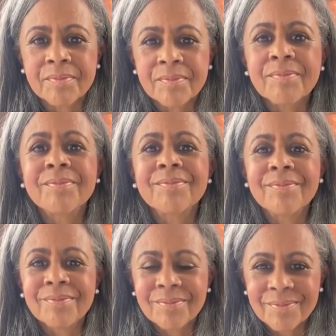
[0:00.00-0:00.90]

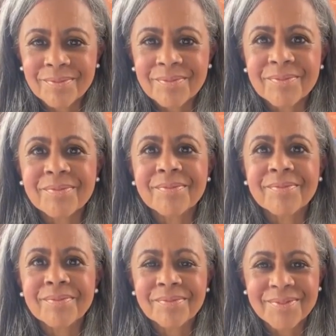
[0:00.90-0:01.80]

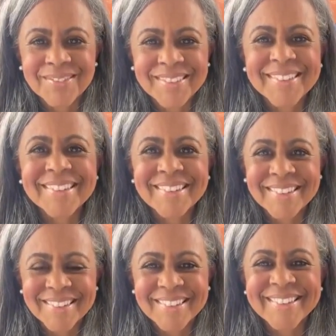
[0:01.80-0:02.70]

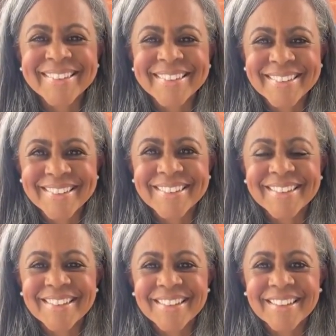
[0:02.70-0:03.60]

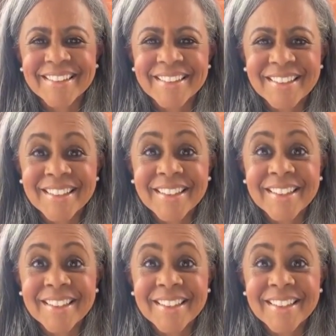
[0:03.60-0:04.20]
No words are spoken by the person on screen.